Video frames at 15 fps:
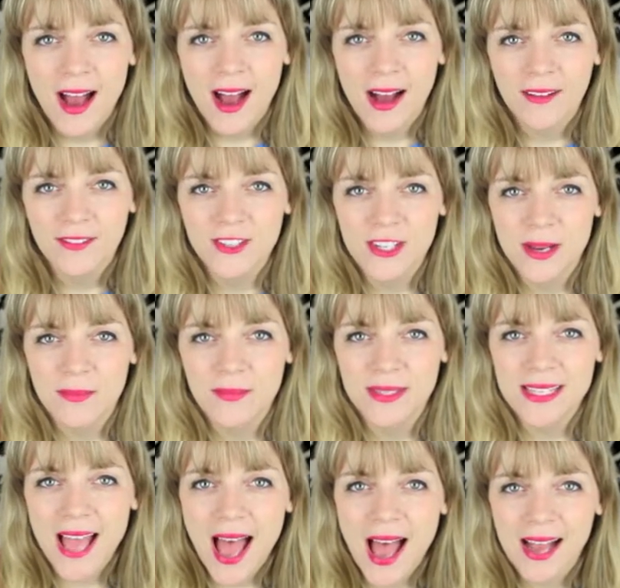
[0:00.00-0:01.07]
of gym
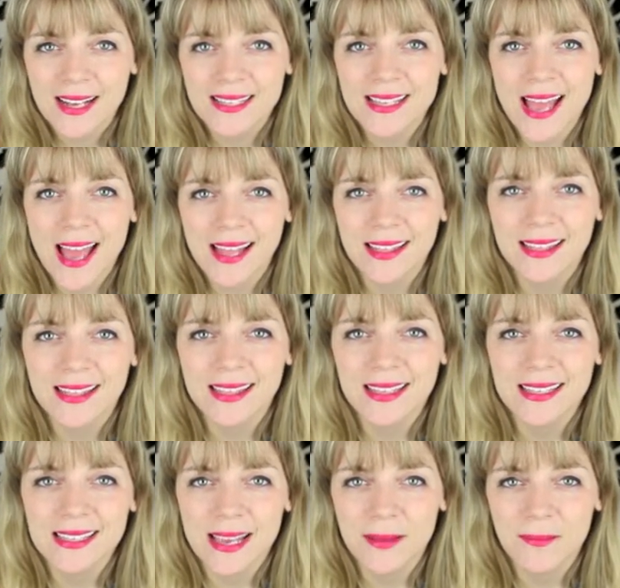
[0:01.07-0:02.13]
socks and
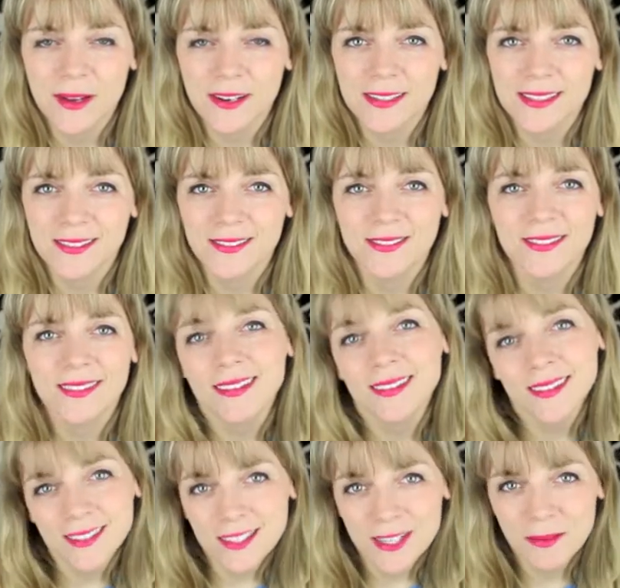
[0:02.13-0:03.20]
the same pairs of
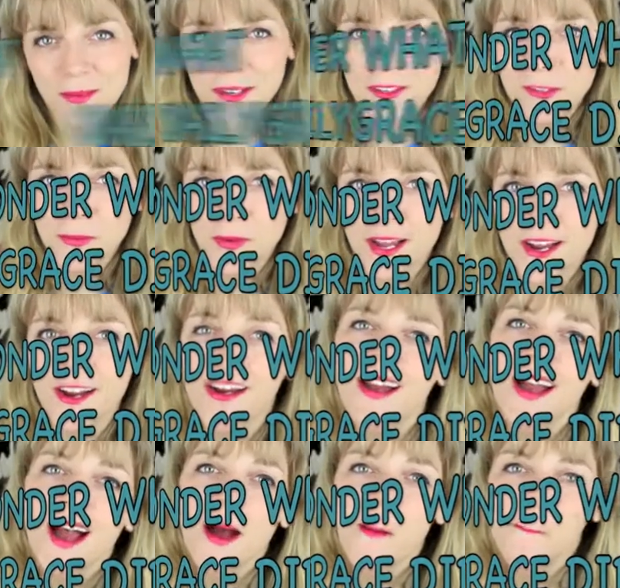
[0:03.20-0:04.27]
gym underwear
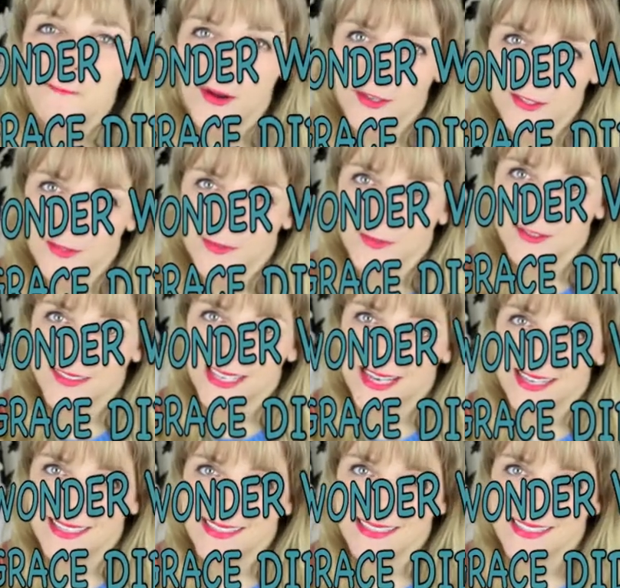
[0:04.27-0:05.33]
multiple
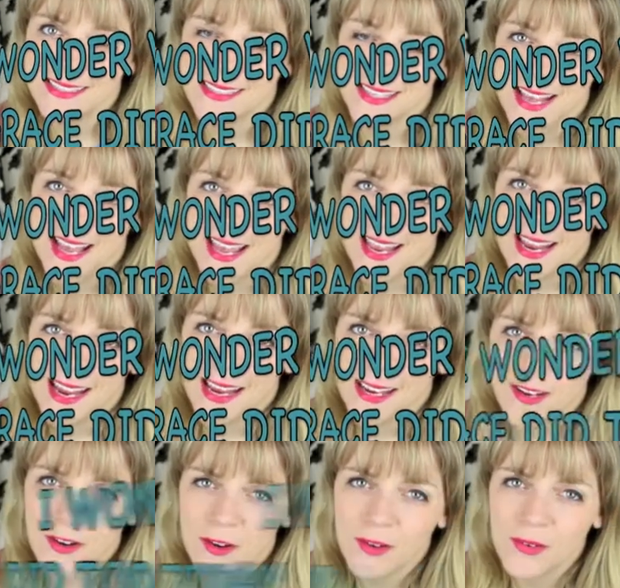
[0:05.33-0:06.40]
days
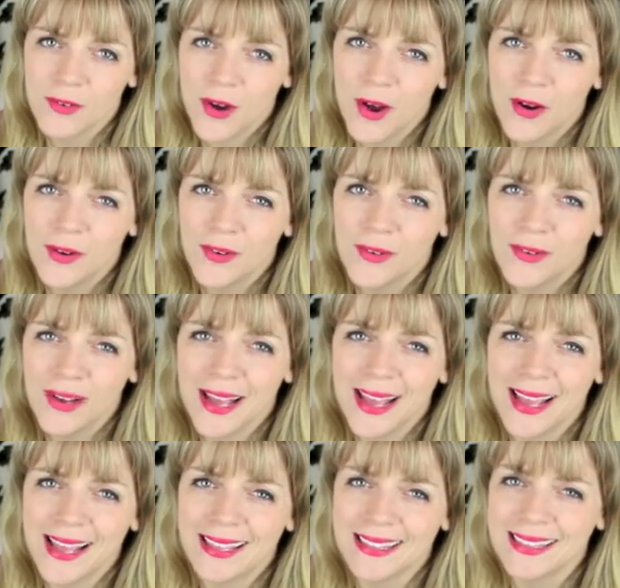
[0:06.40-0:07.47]
in a row
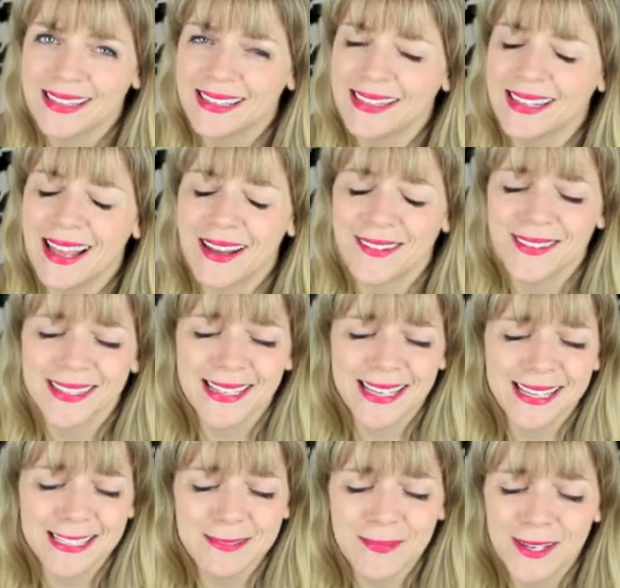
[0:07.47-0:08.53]
and
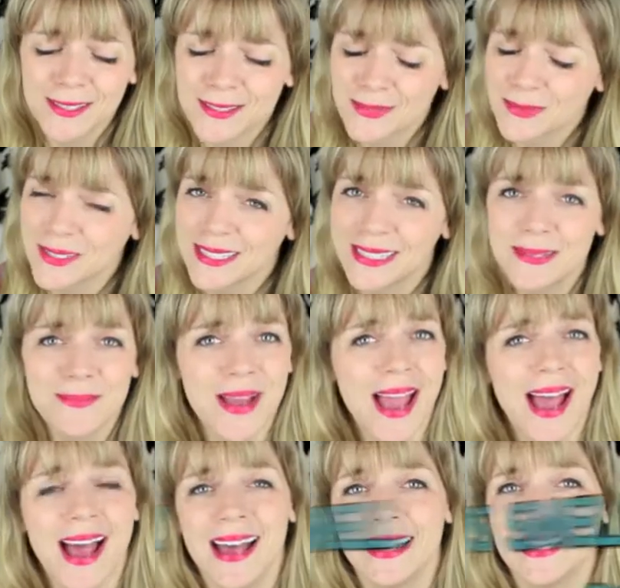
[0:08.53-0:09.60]
everything smells really
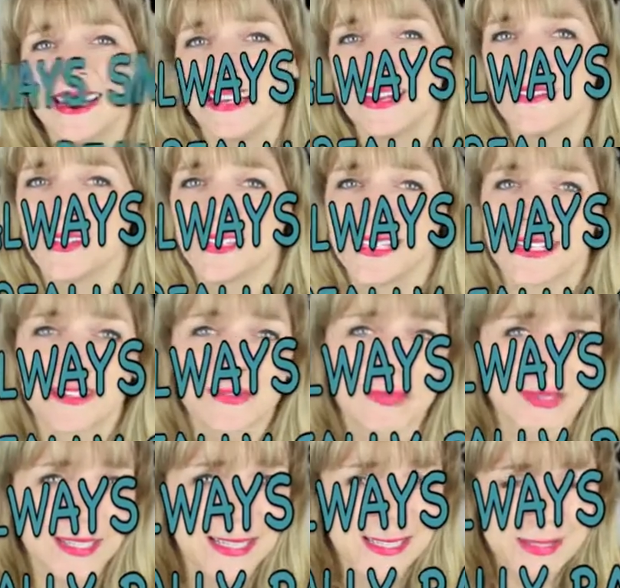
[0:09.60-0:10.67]
bad and everything is
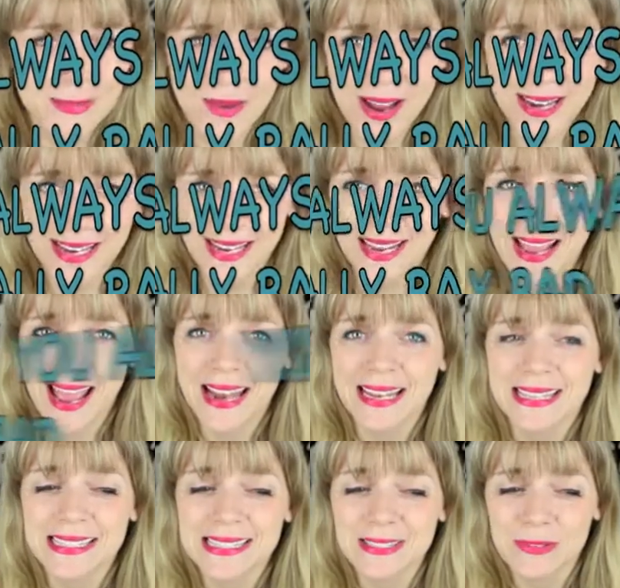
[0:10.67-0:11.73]
really sweaty and
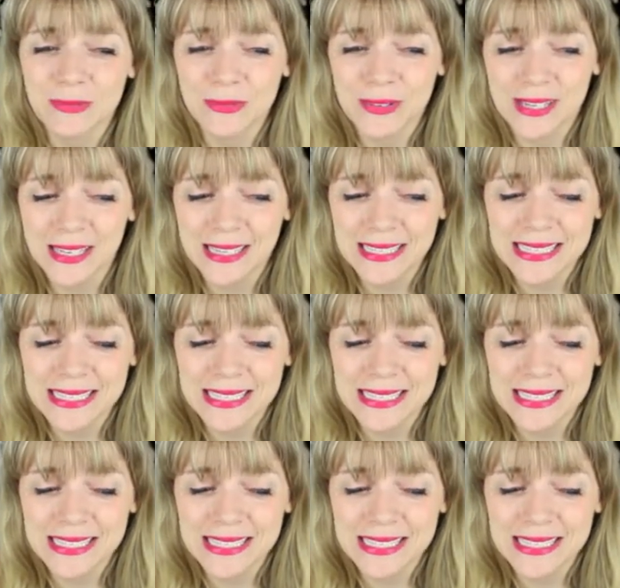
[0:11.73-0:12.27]
it's really